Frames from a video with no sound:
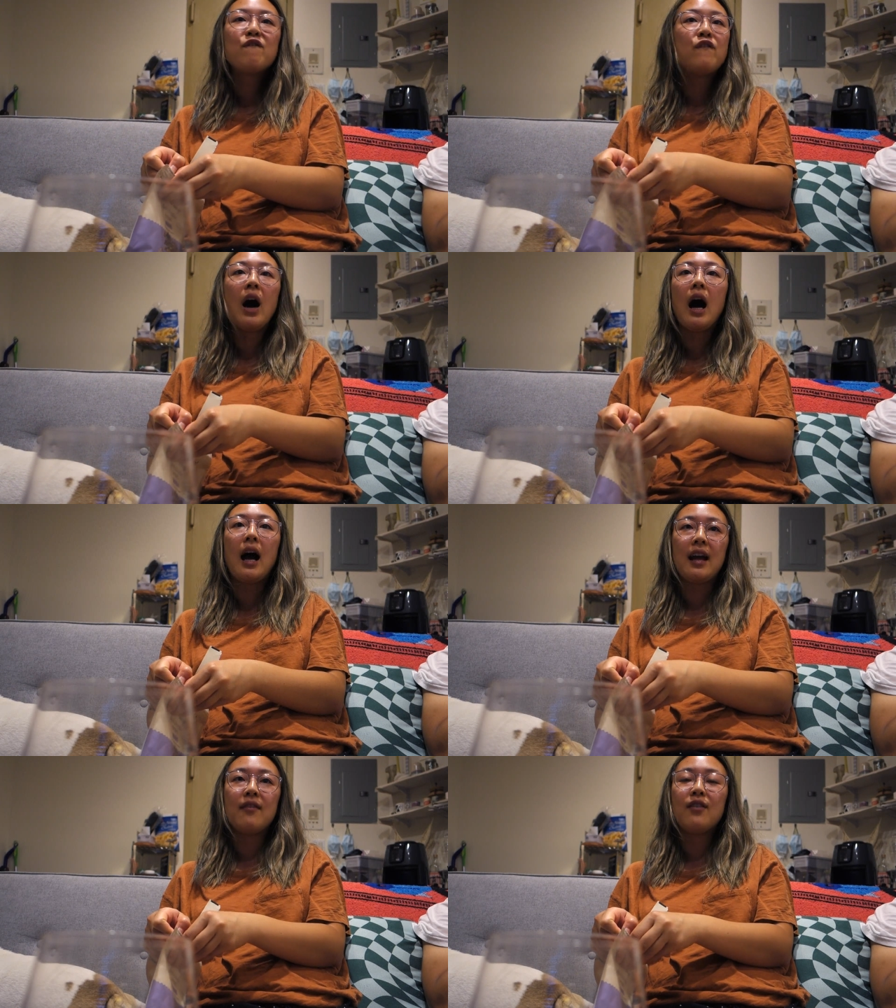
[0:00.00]

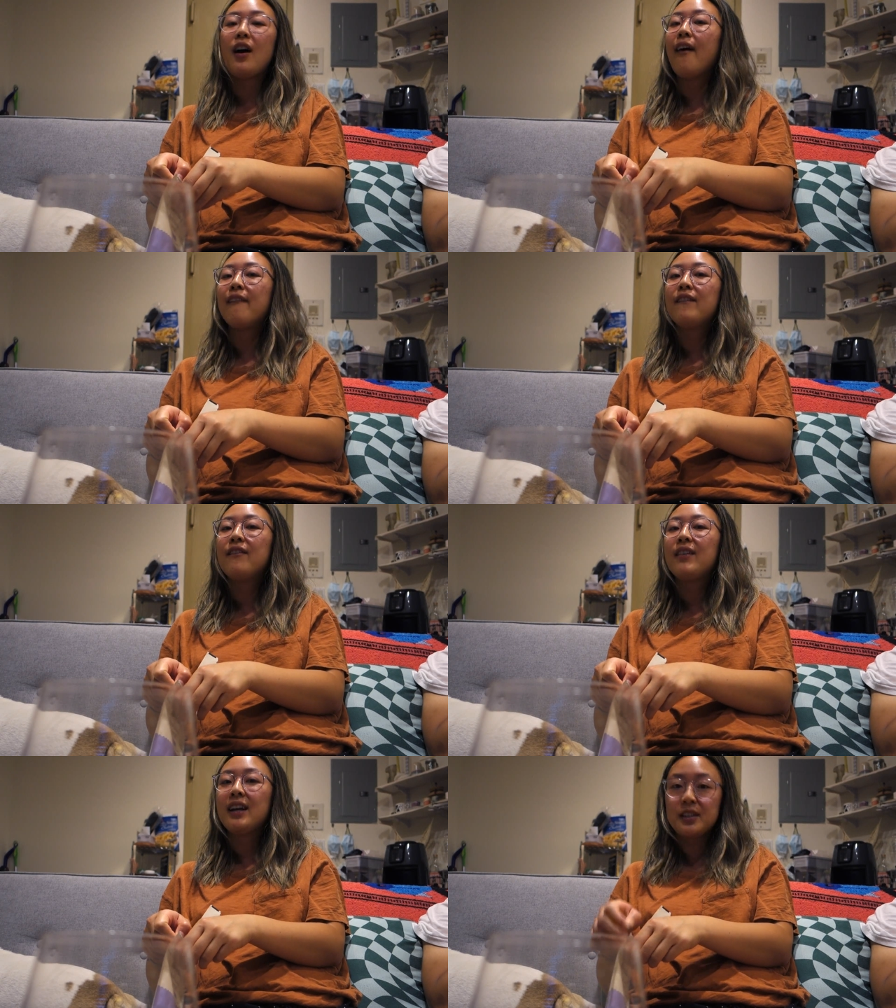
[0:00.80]
five of
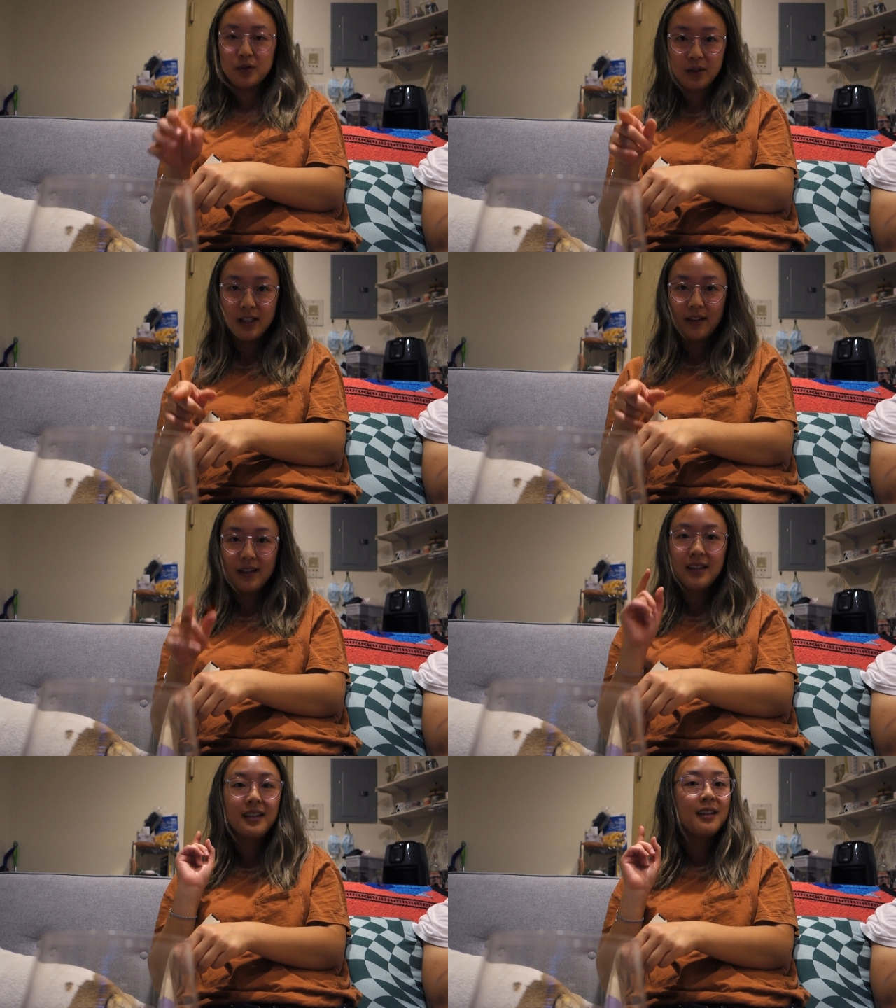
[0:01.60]

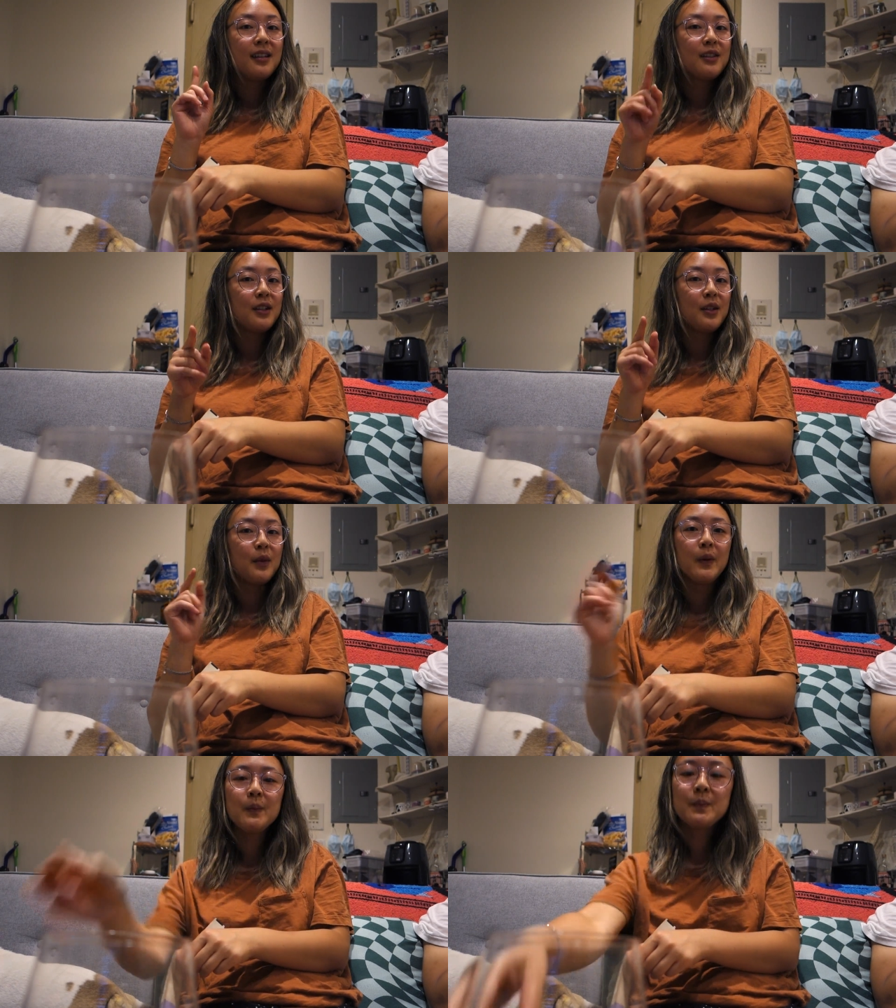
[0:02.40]
Extraordinary Attorney Woo.